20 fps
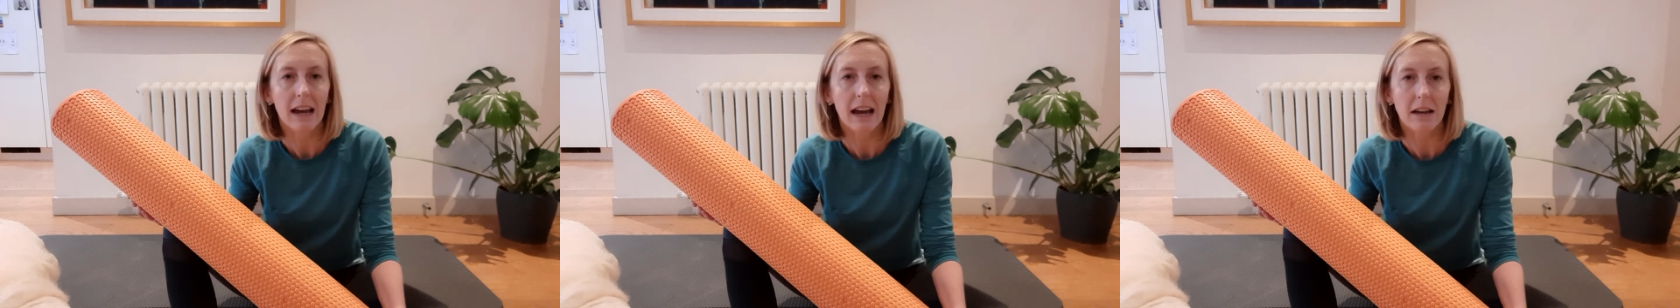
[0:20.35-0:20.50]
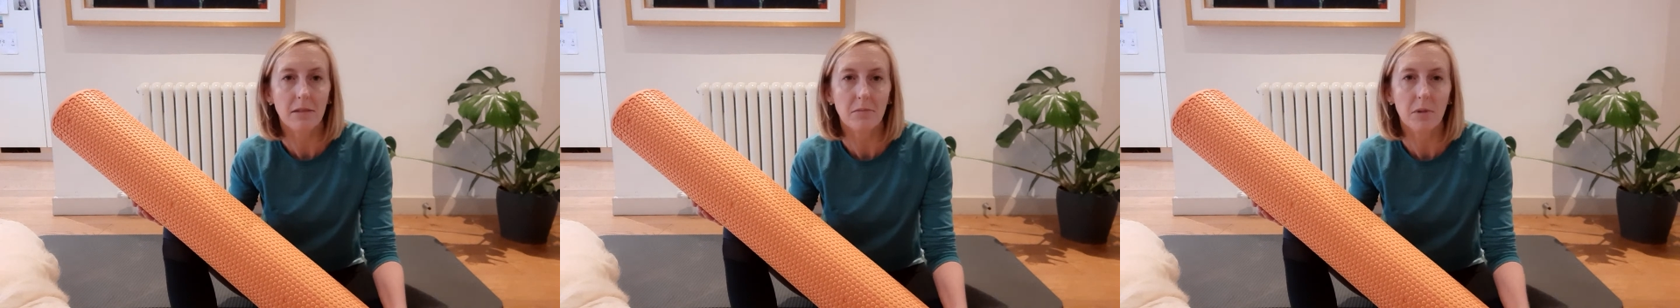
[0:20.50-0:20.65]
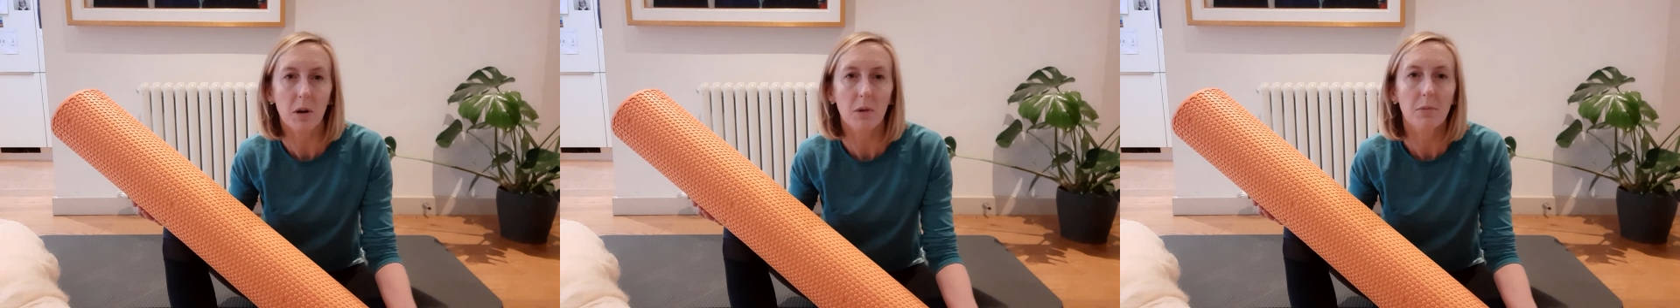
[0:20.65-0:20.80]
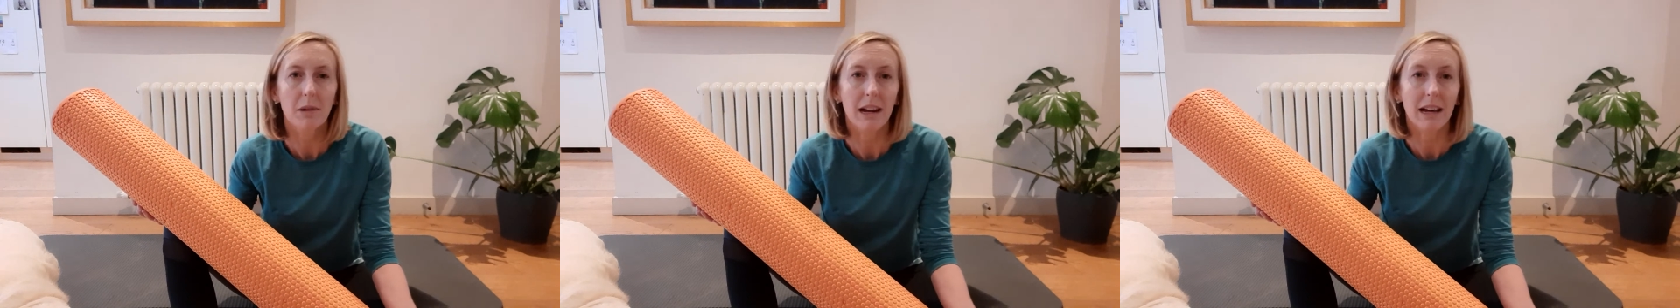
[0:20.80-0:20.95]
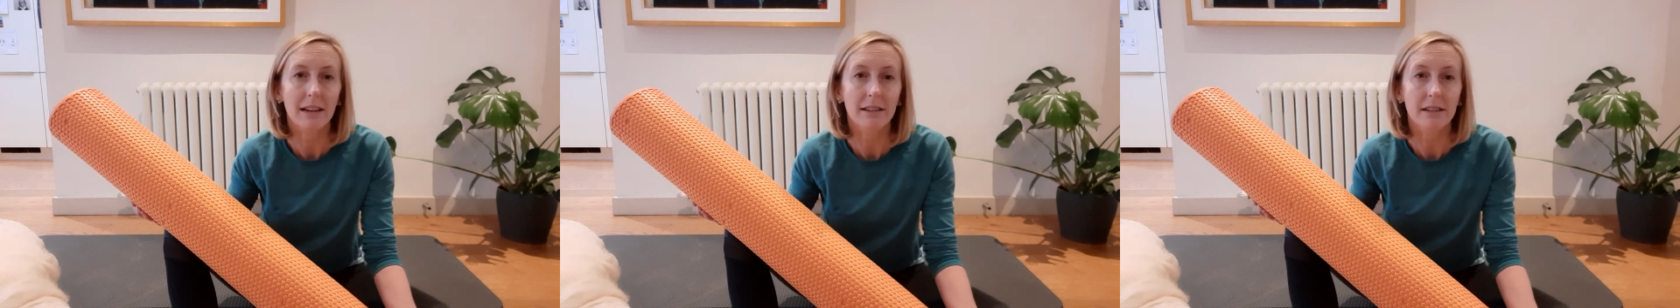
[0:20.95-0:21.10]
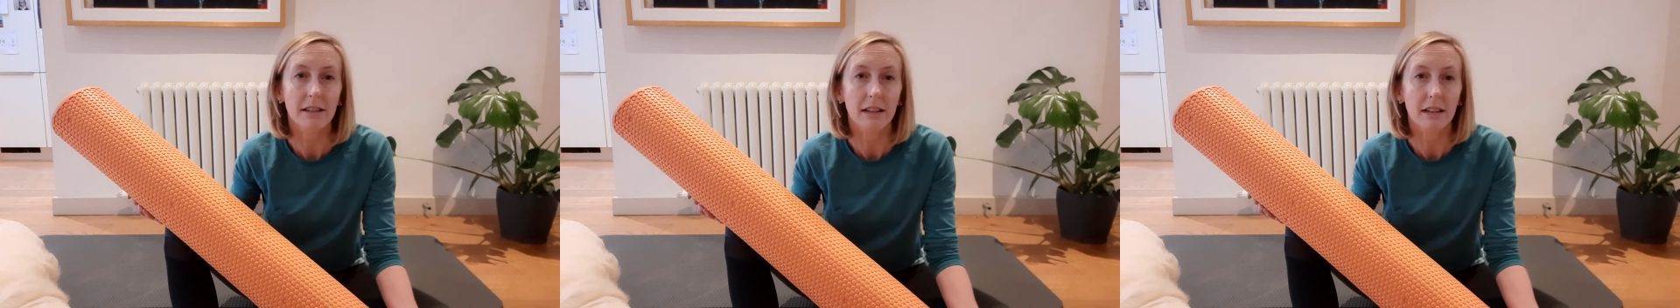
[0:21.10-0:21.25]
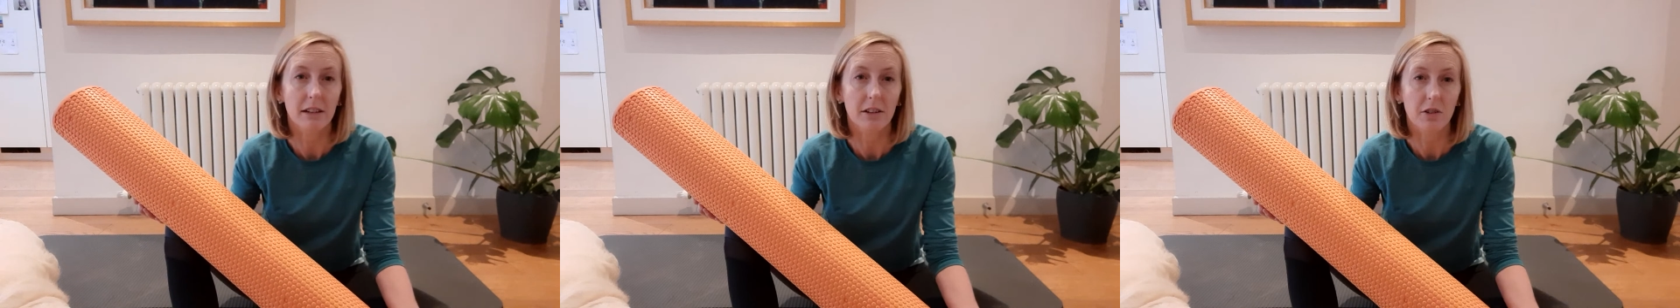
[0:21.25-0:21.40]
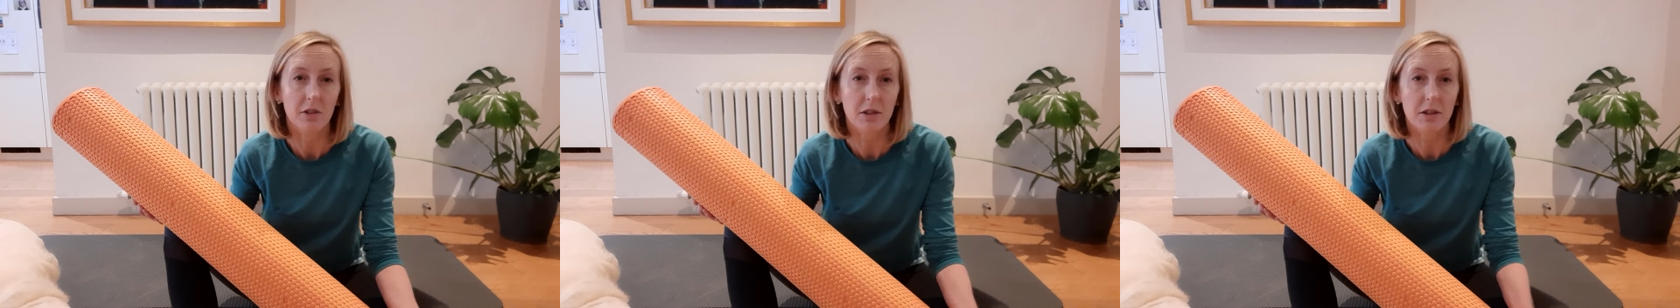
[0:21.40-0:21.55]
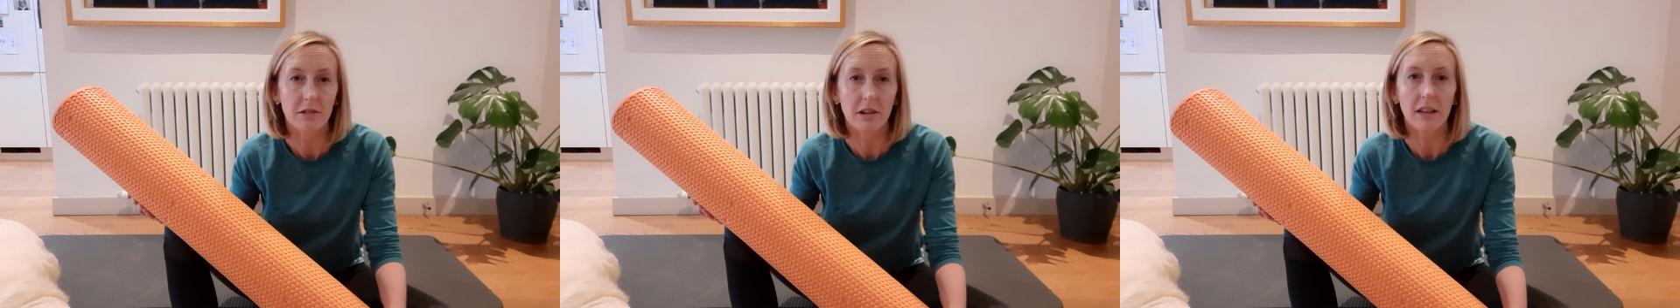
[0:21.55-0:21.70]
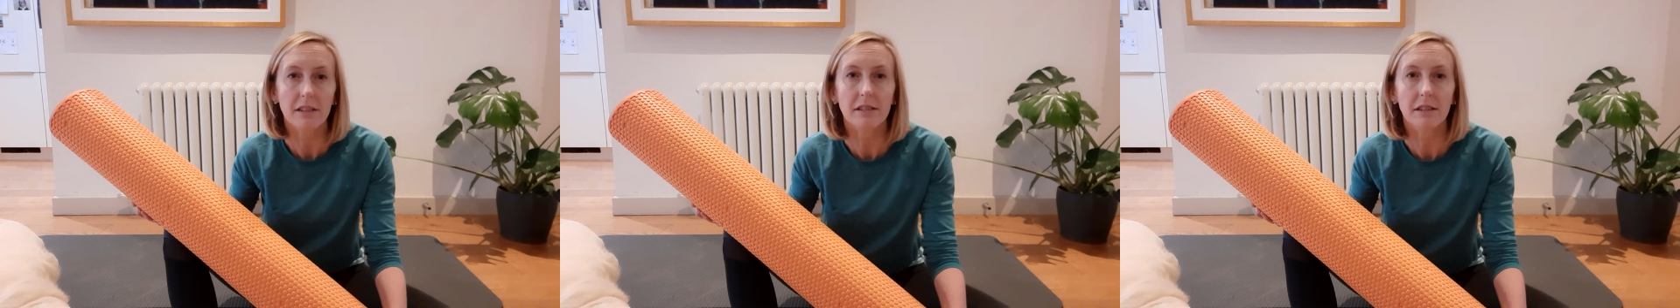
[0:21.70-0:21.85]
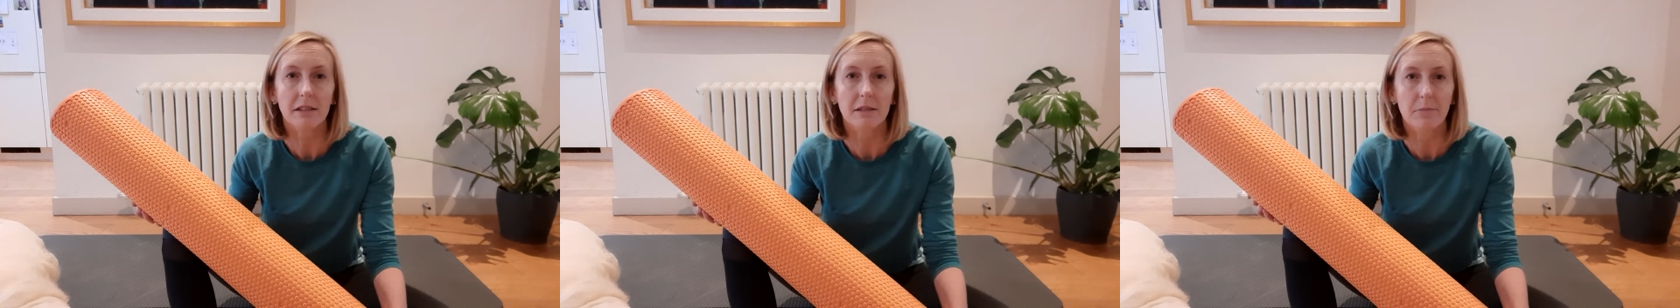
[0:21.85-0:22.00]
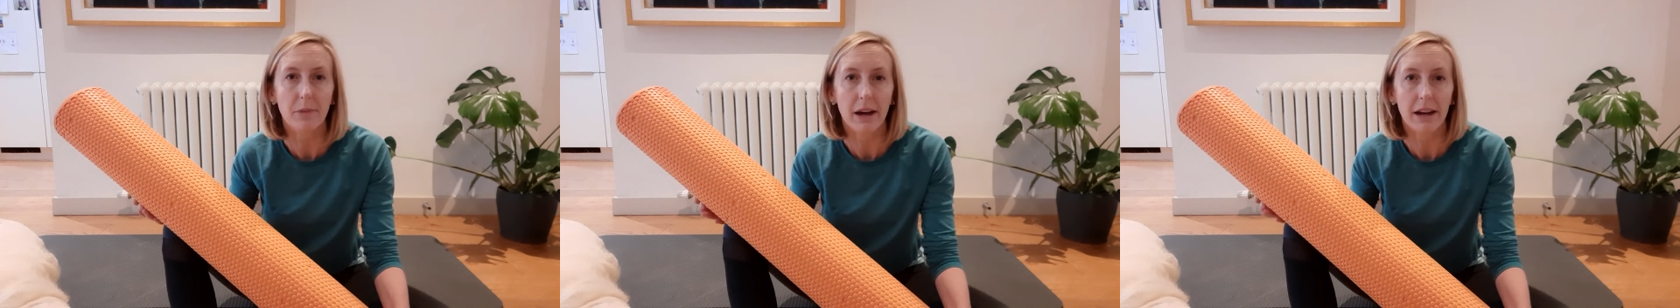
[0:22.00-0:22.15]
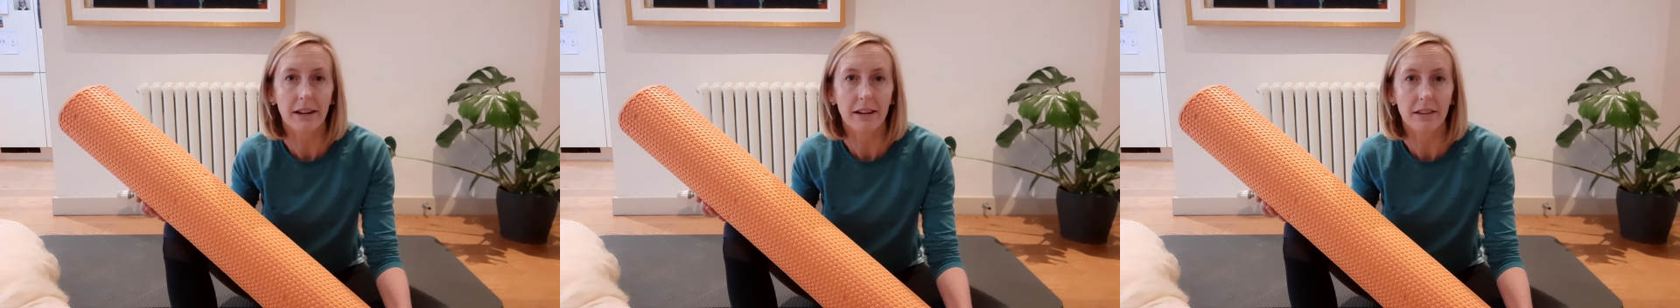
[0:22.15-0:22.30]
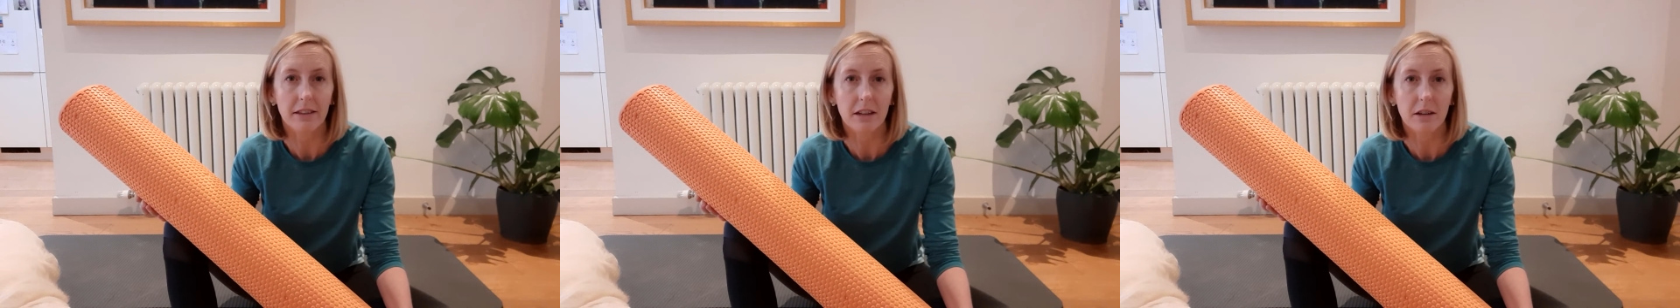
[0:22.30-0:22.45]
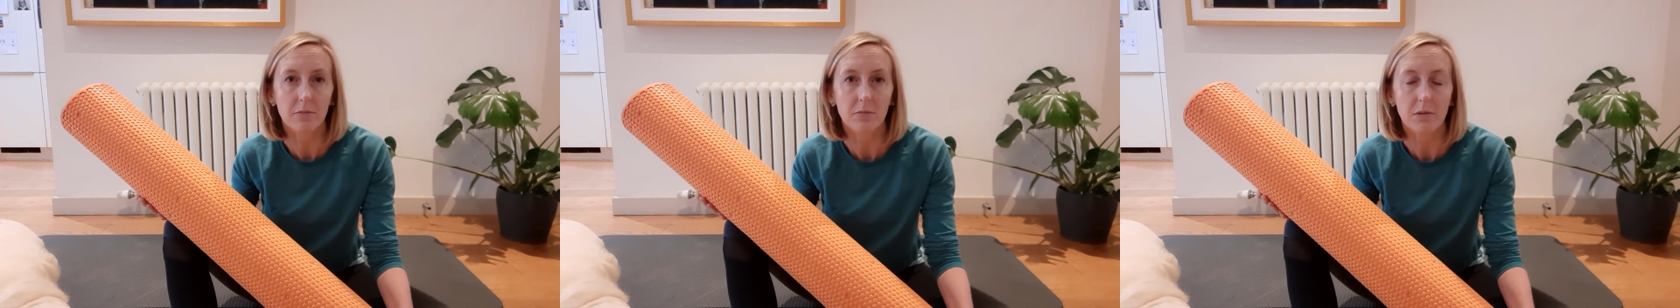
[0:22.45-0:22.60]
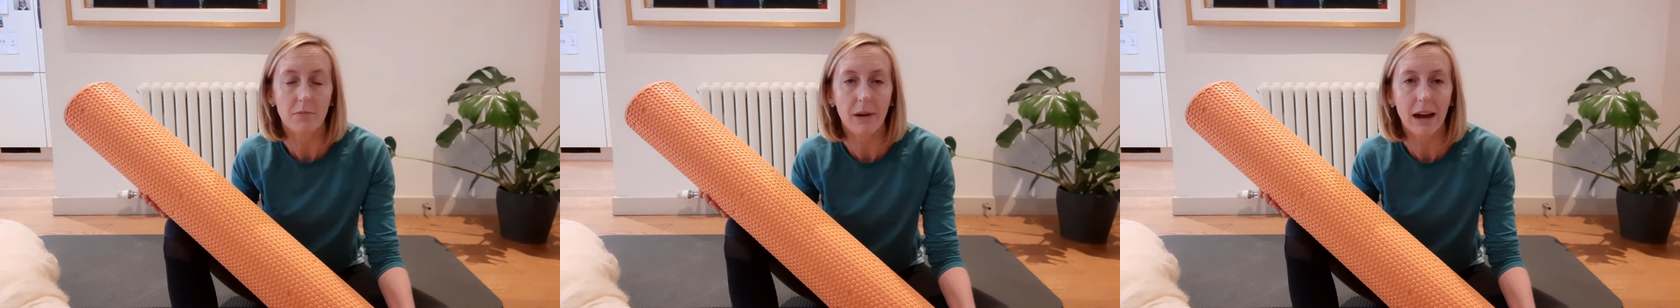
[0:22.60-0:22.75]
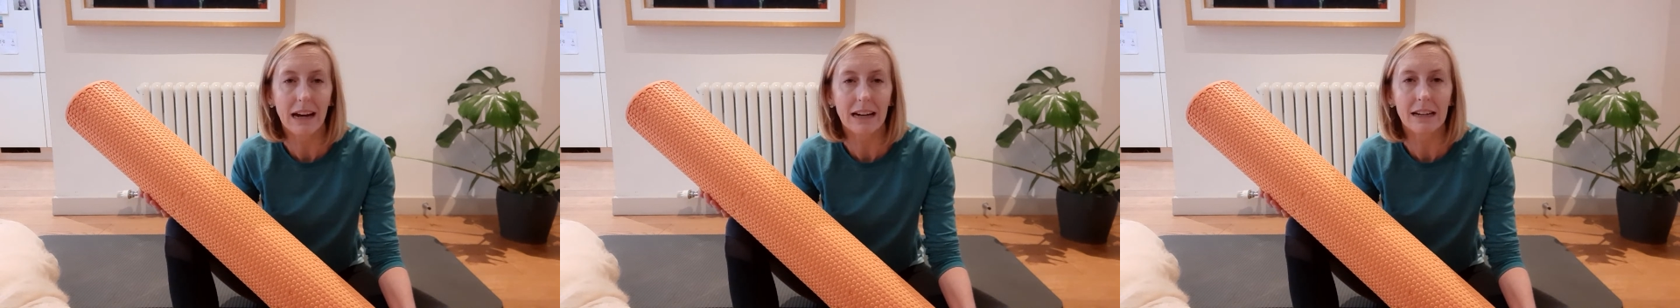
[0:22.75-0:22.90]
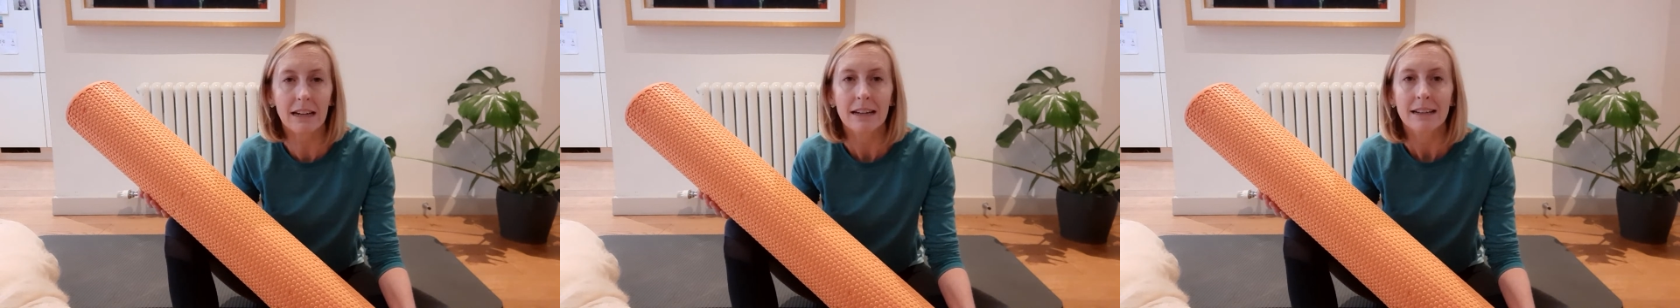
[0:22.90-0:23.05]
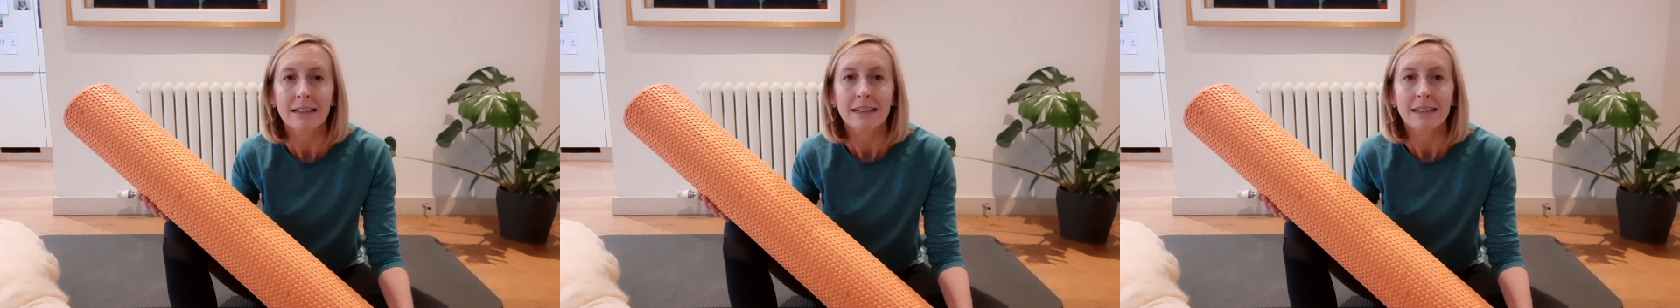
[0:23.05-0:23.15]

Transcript: and mobilizing your thoracic spine and the upper back.